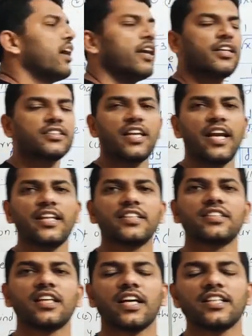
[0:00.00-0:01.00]
Understand, this
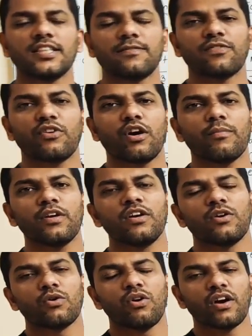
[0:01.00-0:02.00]
is the concept from
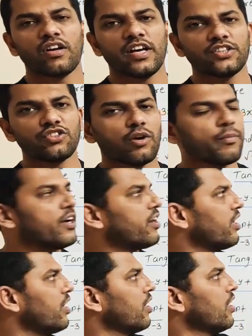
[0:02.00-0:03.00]
coordinate
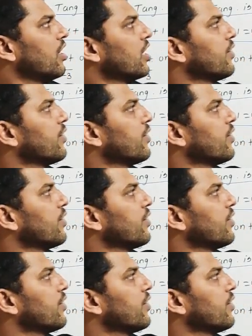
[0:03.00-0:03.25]
geometry.